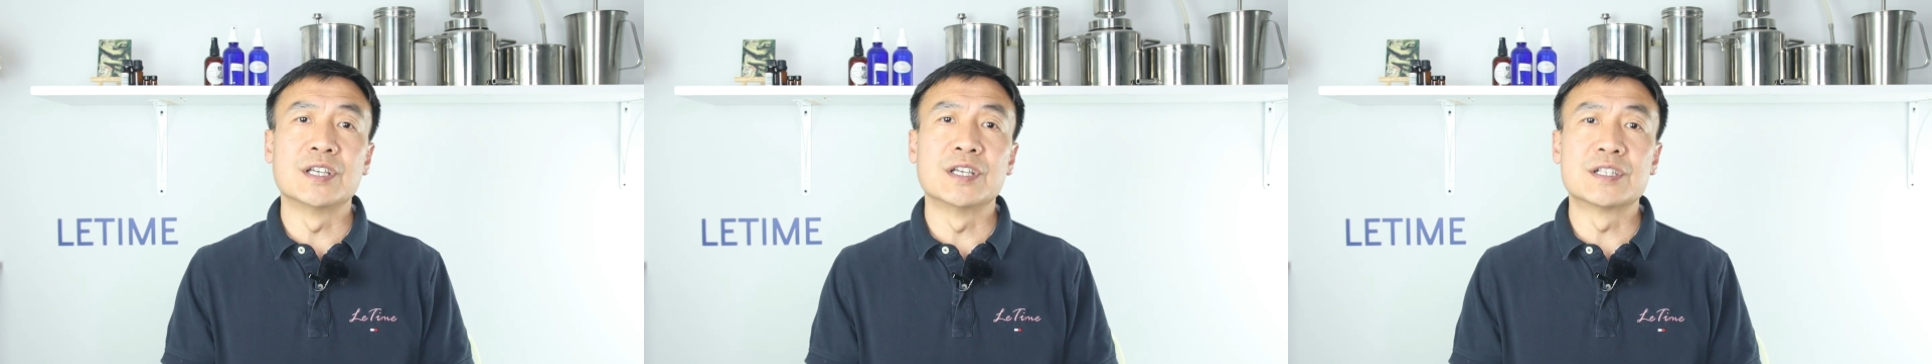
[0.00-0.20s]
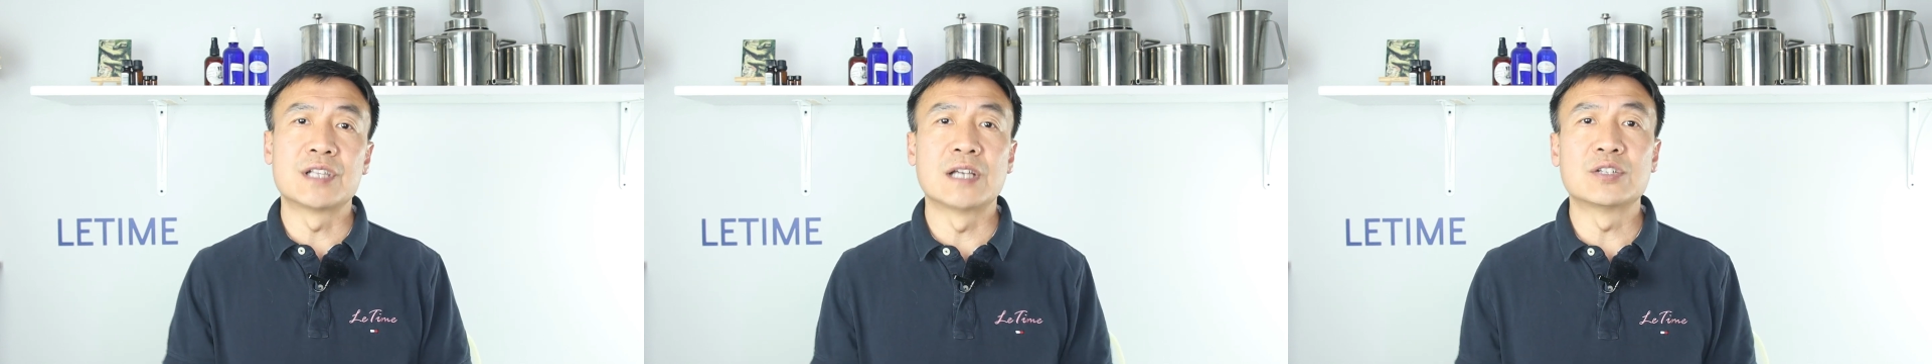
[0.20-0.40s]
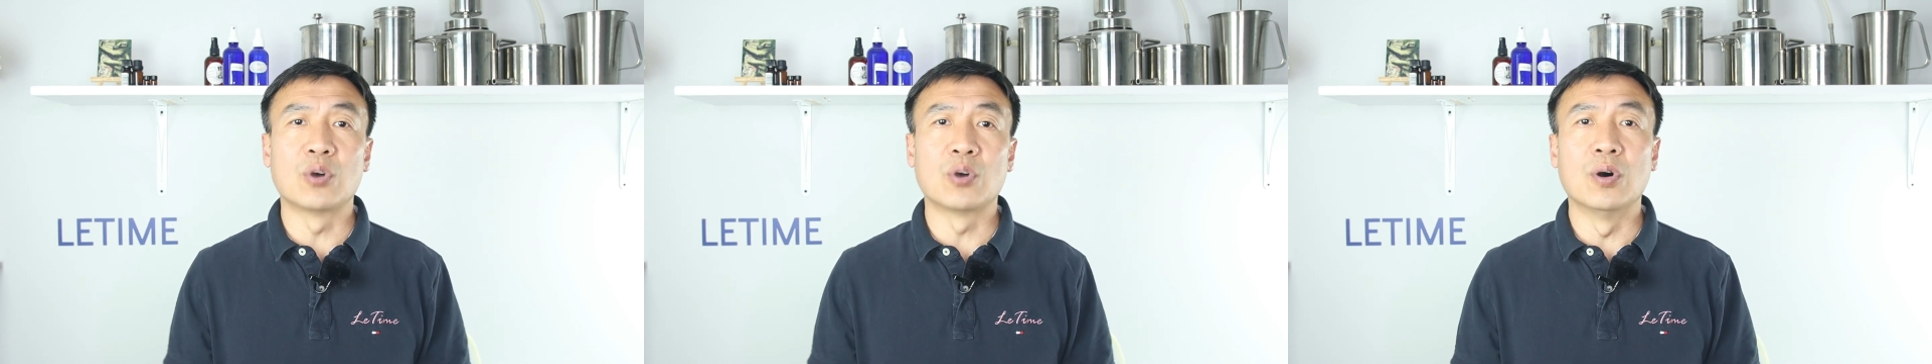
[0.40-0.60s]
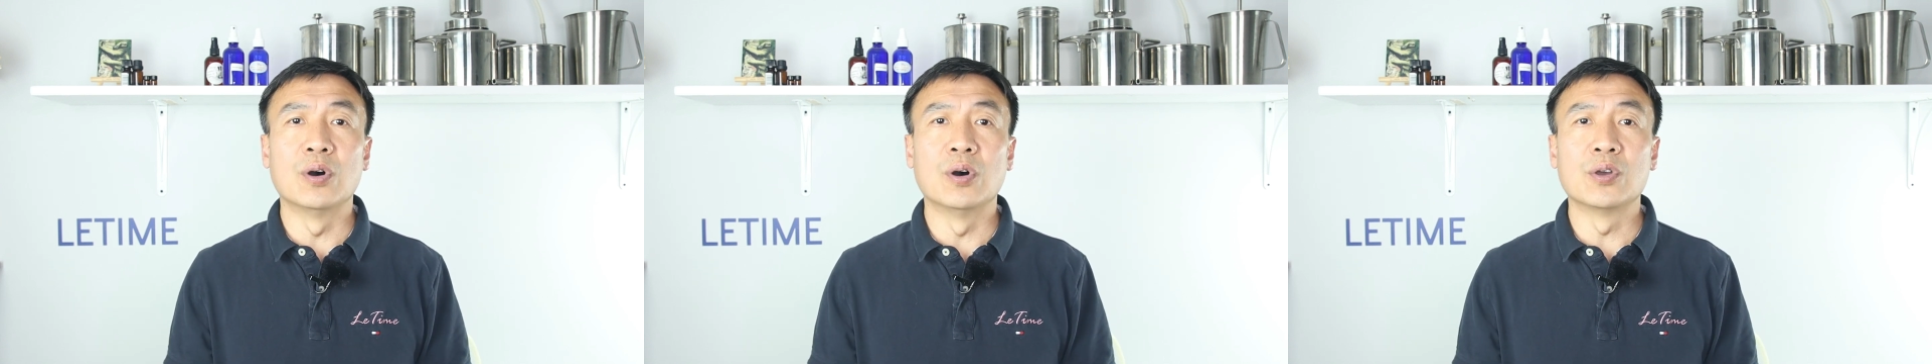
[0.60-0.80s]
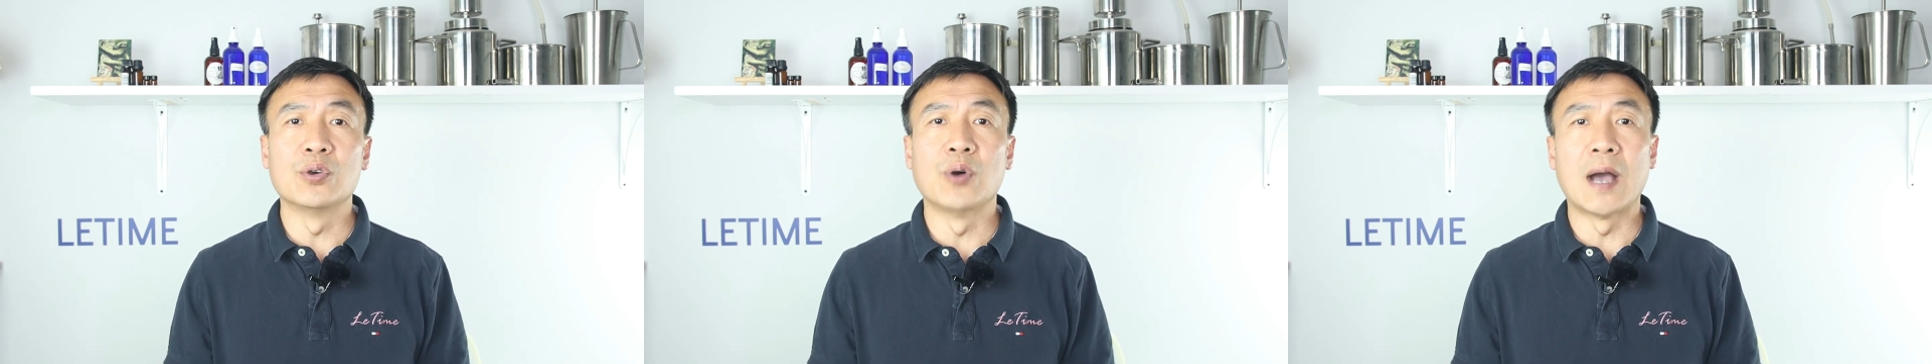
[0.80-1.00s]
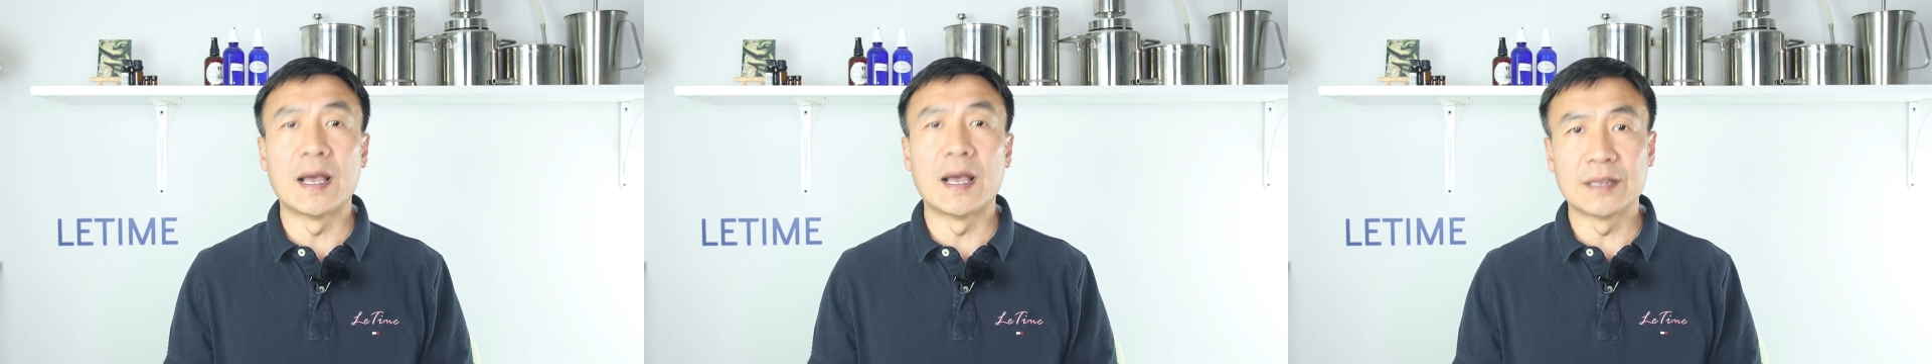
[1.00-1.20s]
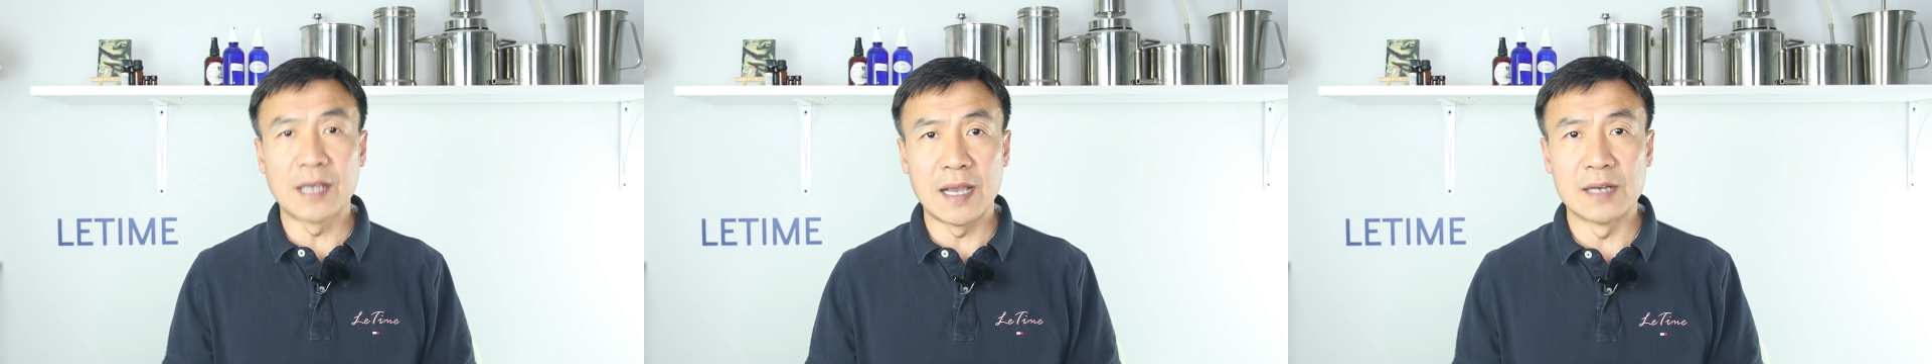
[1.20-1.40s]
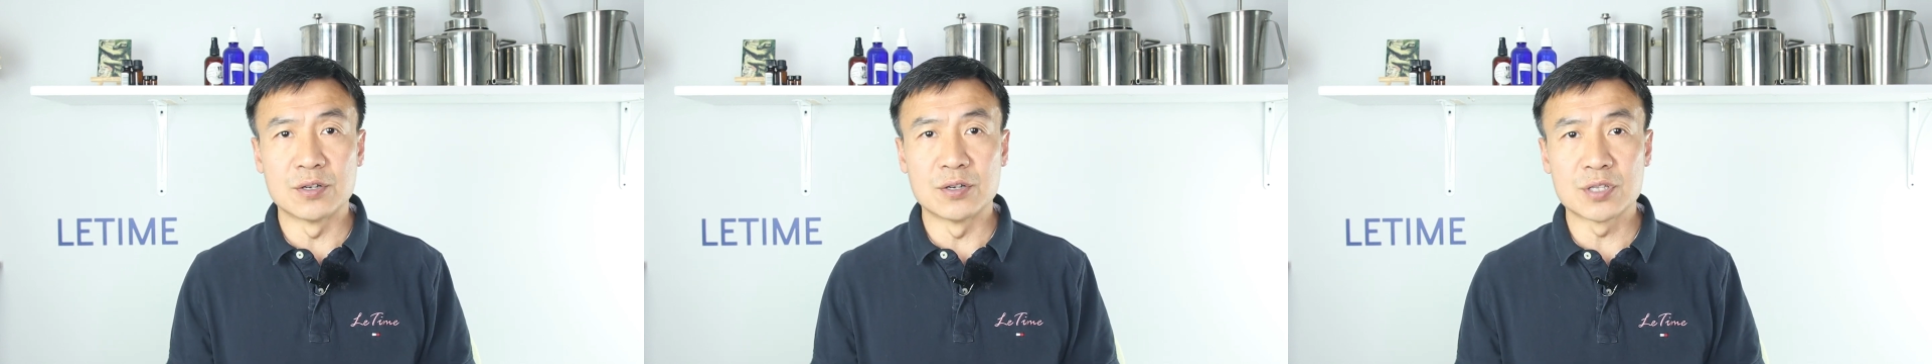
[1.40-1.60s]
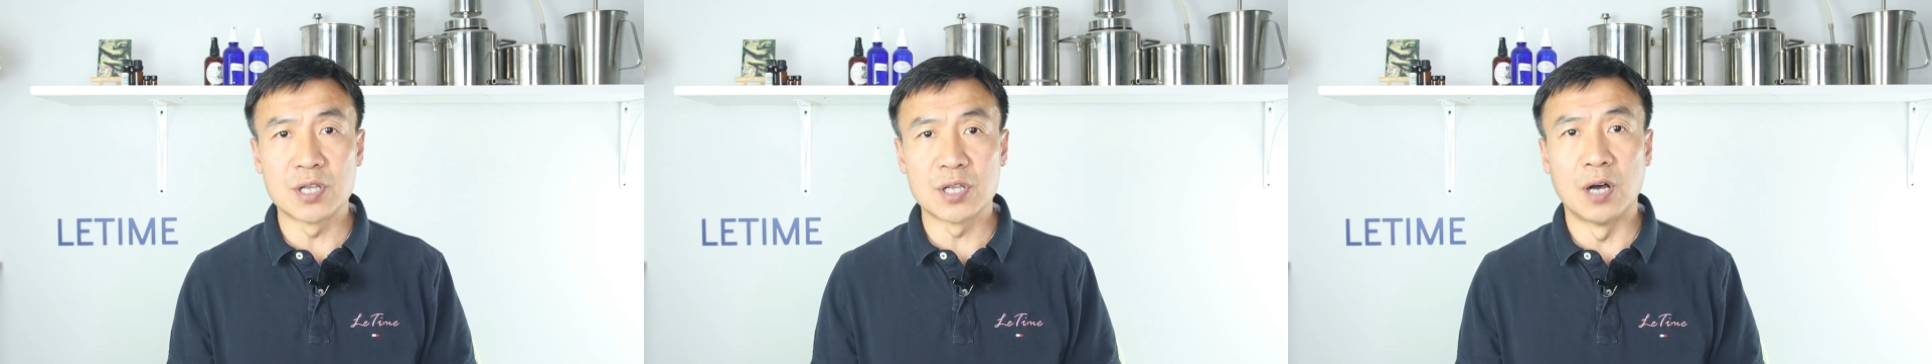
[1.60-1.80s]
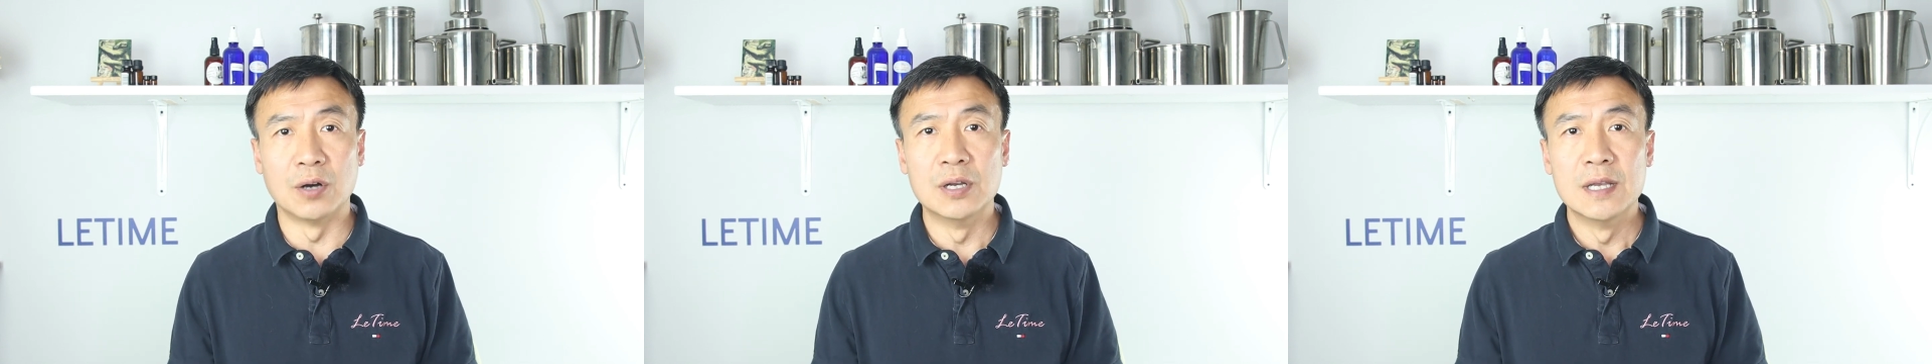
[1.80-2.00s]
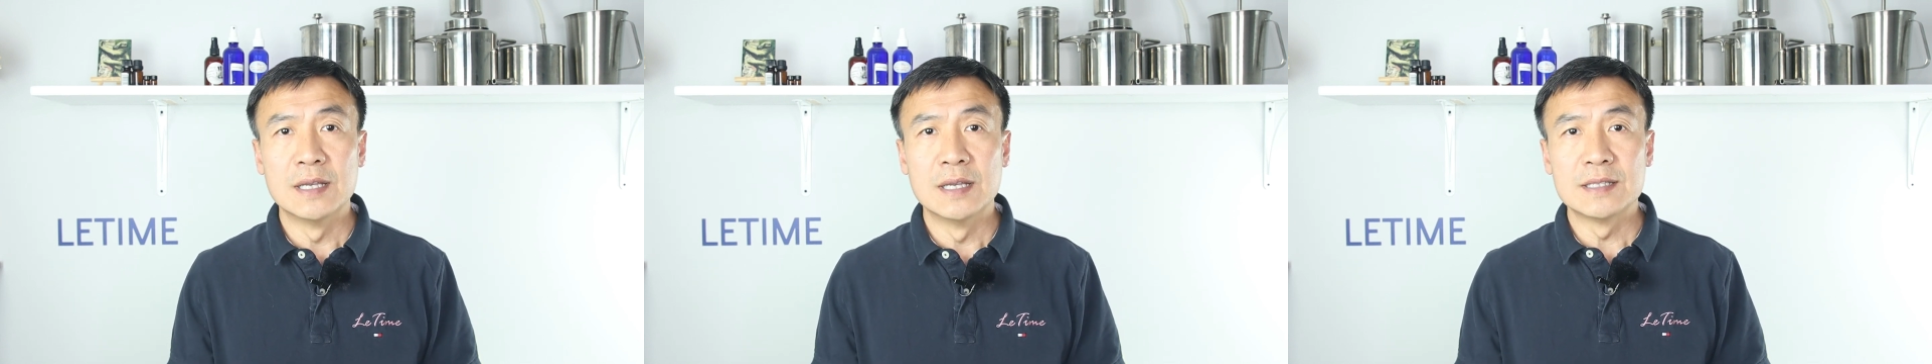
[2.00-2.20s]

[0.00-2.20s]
essential oil and hydrosol.